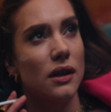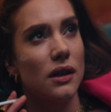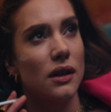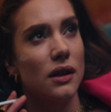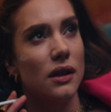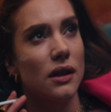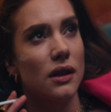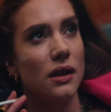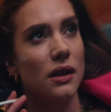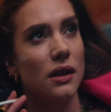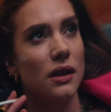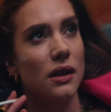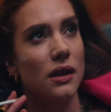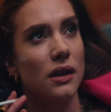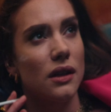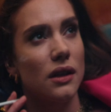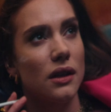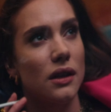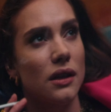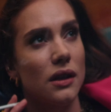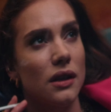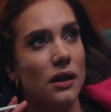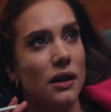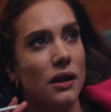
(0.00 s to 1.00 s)

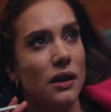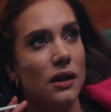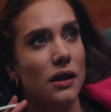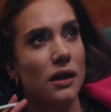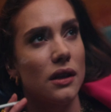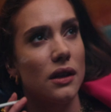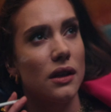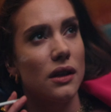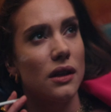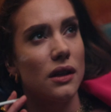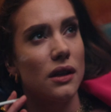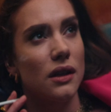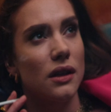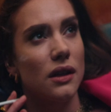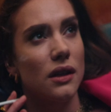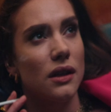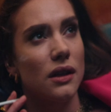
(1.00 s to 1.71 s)
No one is speaking in this clip.